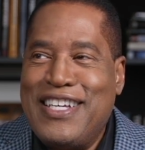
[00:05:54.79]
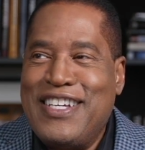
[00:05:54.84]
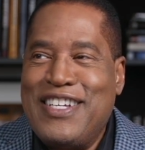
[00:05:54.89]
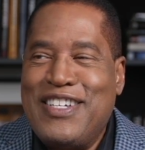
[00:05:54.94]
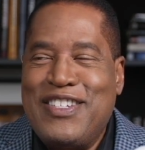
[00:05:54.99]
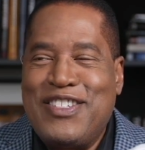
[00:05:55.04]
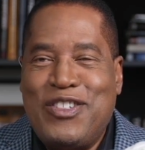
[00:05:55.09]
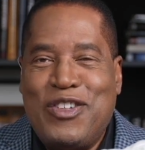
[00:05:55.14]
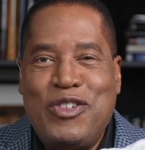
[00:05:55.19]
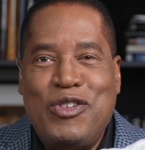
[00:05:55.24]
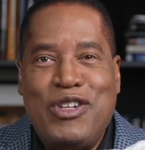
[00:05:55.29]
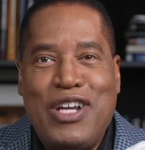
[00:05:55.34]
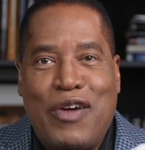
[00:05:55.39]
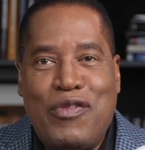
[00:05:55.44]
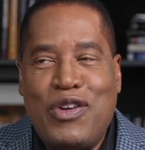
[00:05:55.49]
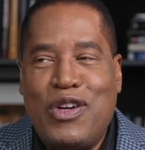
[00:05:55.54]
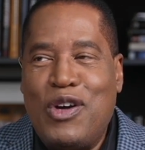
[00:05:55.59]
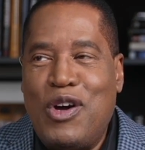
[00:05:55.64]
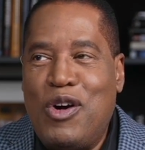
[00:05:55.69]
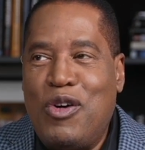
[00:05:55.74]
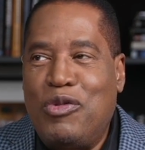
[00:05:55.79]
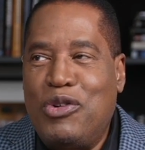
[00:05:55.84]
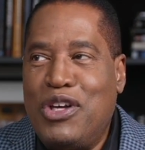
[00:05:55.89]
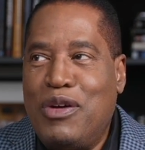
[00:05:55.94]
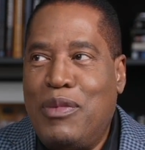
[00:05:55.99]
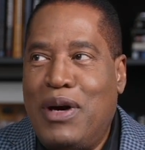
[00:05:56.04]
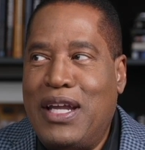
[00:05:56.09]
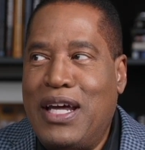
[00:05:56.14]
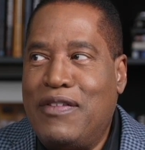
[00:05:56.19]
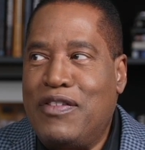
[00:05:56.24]
So you never know when you
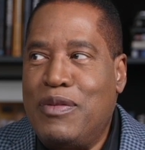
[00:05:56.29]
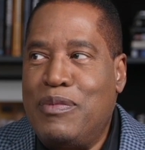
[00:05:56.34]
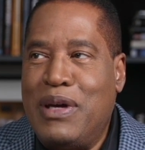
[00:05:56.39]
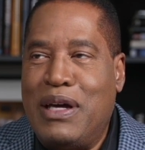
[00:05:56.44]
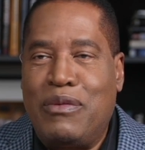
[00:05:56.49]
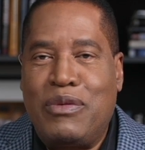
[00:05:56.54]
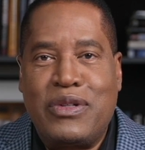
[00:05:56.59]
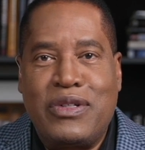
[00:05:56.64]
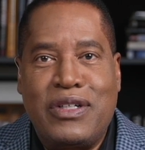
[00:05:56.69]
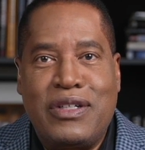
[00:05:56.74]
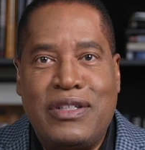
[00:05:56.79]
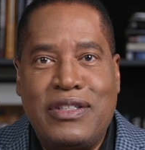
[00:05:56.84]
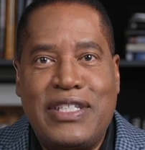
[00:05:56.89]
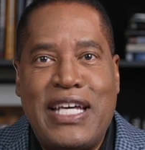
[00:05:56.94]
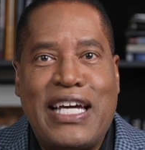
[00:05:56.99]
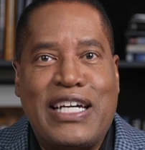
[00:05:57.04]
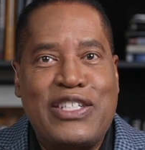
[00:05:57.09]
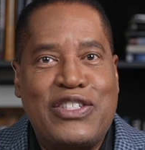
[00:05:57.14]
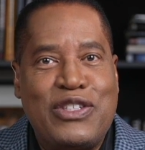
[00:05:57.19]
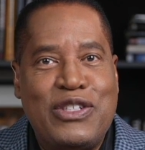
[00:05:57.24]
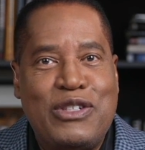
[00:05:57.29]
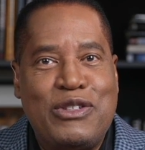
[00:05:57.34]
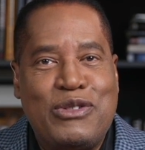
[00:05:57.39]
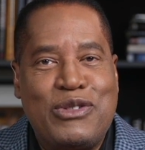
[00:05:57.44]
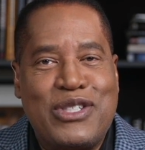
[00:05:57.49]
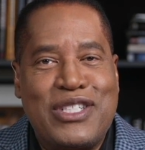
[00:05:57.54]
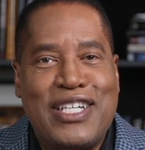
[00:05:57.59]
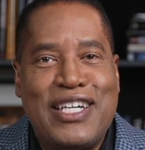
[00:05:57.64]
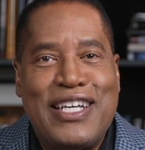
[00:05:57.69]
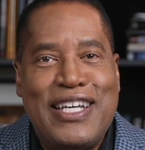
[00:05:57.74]
might have to be able to take a
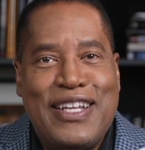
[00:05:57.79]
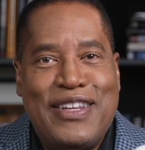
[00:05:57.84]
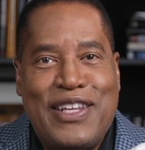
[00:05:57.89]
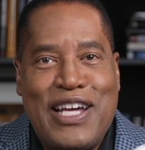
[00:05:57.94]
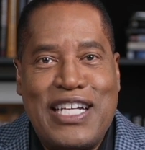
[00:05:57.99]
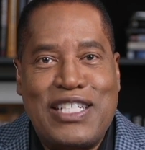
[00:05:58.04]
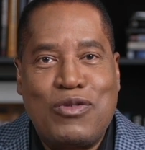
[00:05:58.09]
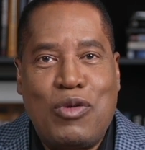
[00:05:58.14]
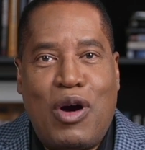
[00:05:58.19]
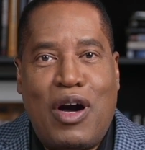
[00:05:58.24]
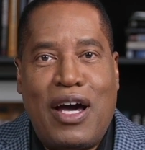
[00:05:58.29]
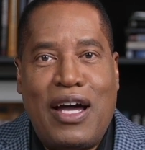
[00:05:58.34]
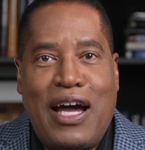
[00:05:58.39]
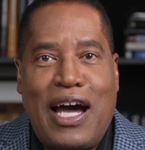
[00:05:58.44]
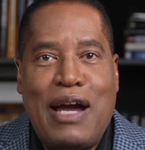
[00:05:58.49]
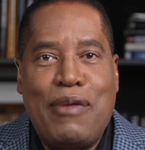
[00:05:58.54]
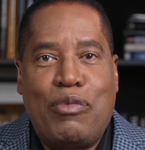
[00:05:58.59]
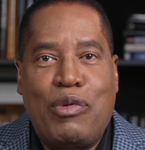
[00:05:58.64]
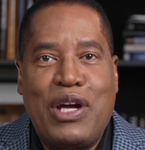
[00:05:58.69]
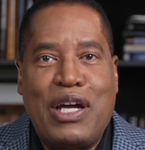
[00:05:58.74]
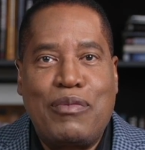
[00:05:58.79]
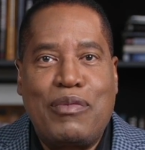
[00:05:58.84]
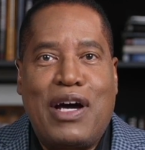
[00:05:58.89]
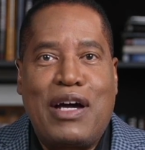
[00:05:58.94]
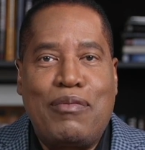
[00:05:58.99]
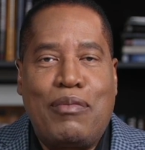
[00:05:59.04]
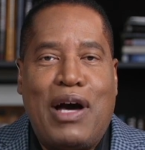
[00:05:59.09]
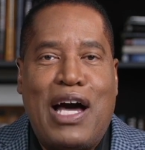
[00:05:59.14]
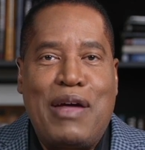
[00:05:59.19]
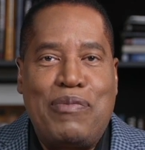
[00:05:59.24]
snooze. That's why I bring my
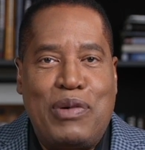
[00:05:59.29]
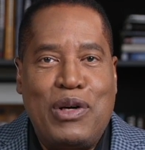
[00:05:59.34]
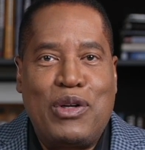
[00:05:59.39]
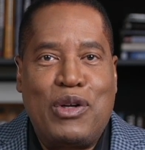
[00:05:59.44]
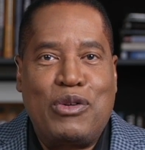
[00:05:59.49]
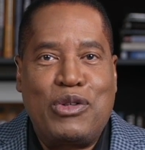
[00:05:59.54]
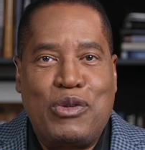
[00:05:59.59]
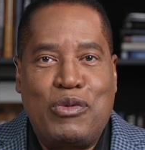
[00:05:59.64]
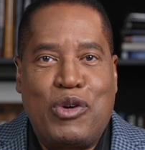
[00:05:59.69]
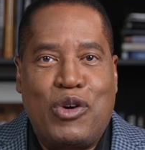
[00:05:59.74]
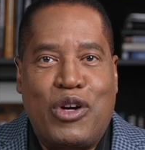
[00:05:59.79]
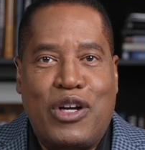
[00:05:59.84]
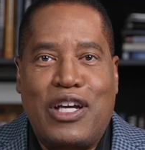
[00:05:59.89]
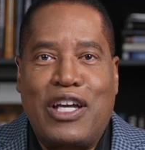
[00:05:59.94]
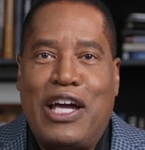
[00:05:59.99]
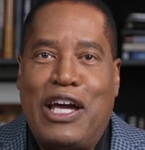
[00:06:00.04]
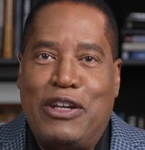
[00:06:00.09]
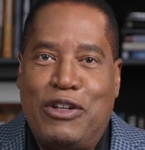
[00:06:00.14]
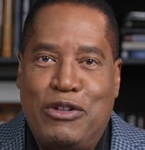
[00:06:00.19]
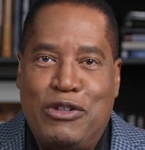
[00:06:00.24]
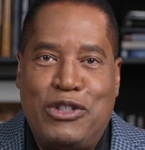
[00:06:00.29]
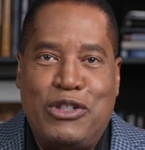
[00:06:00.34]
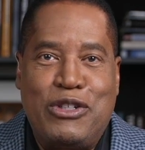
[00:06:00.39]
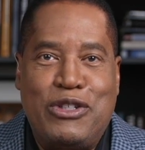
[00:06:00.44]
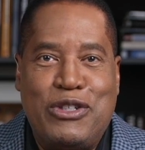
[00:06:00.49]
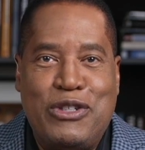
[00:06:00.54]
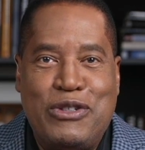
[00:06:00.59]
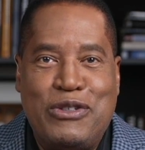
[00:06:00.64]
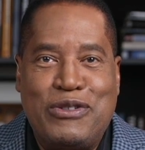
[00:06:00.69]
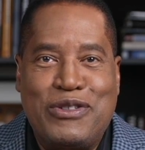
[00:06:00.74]
MyPillow to work, and you should
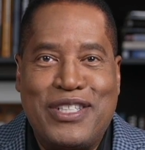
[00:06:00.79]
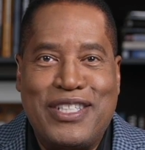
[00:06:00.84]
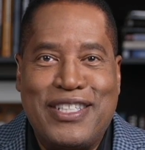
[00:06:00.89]
too.